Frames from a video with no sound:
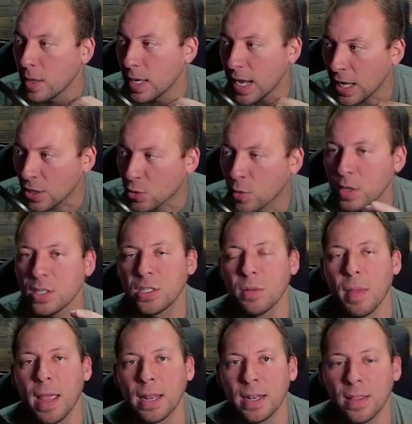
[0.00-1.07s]
increased
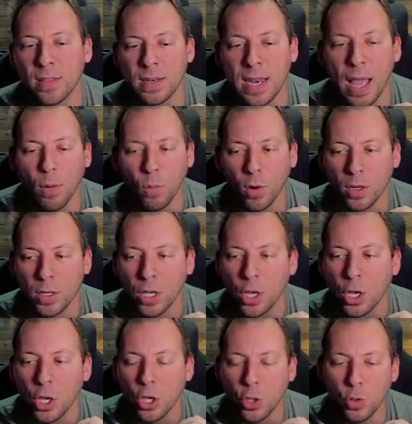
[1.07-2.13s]
demand on the network,
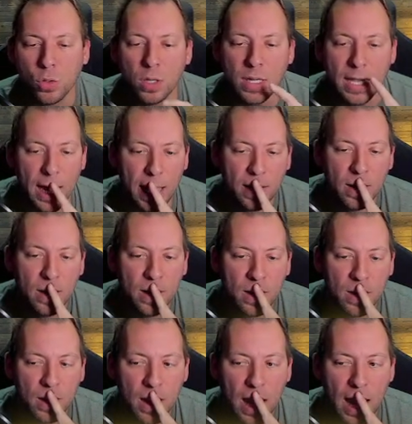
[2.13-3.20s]
you could get
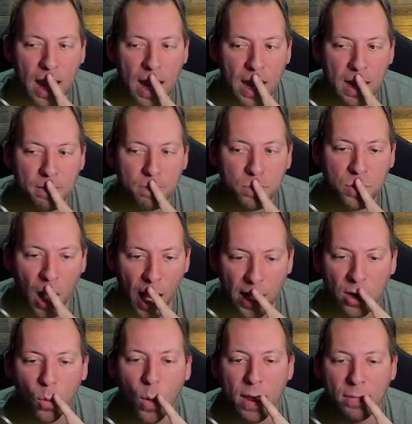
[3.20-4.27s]
a
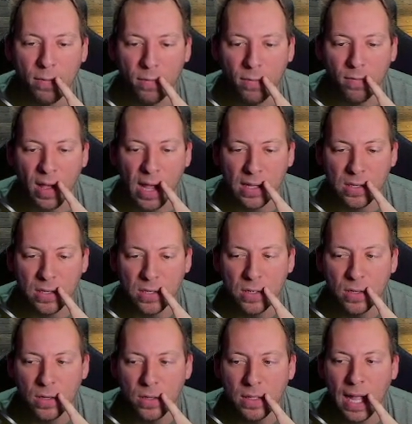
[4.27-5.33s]
tidal wave of events
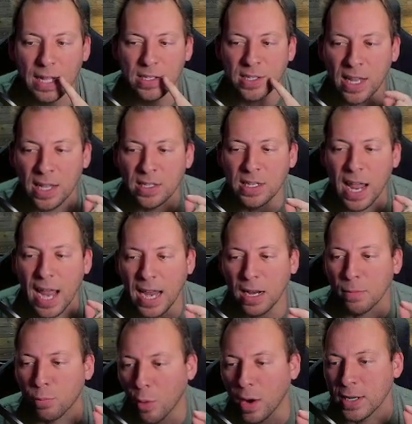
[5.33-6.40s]
that sends
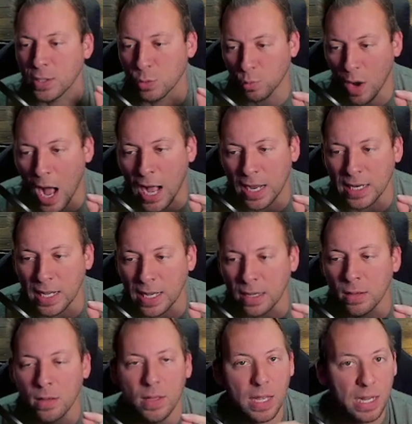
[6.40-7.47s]
ADA price
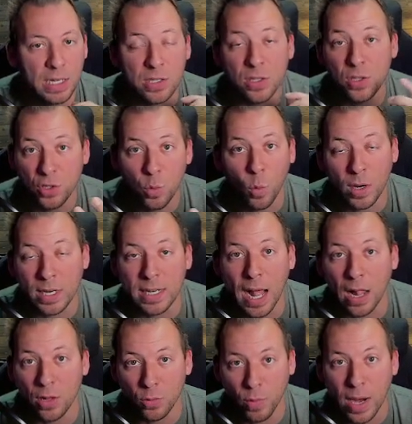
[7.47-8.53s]
rocketing into the
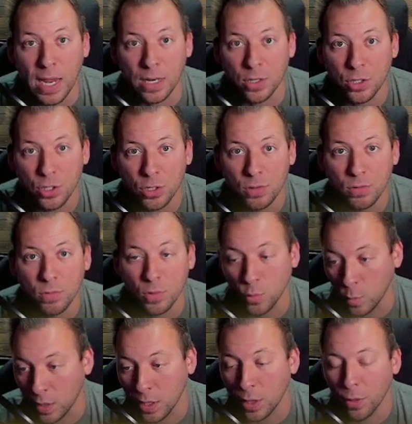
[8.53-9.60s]
$20 range or
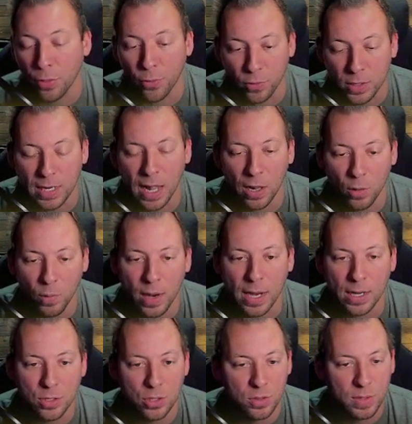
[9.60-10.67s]
$20 to $30
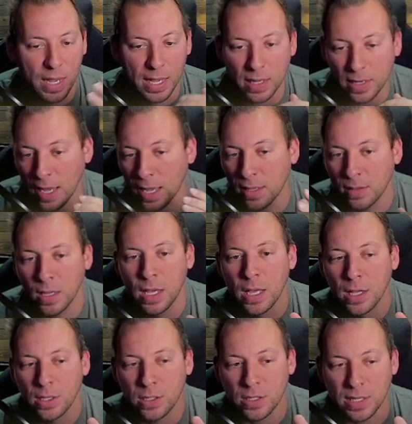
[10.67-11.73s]
range. Okay, again,
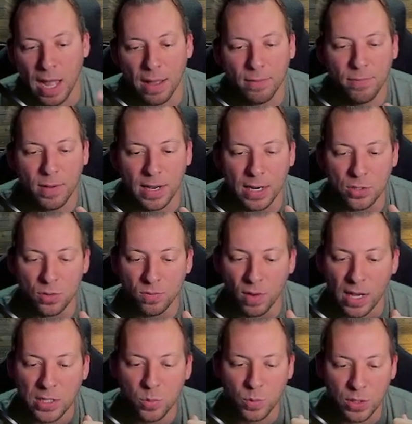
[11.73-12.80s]
this is not financial
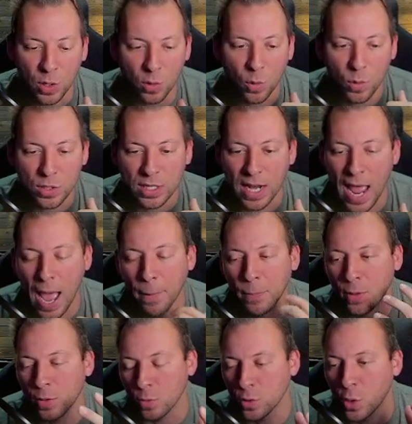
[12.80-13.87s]
advice. We don't know what's going to
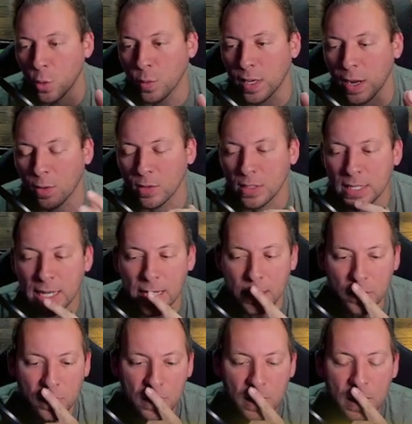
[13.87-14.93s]
happen. There's no
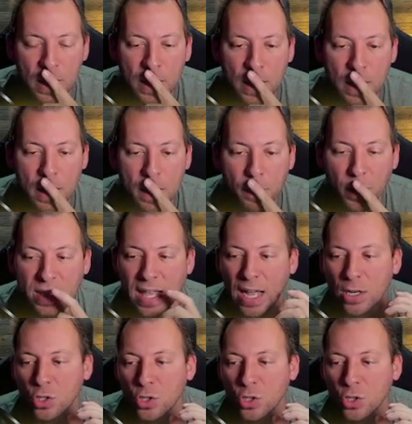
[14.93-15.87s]
guarantees, but that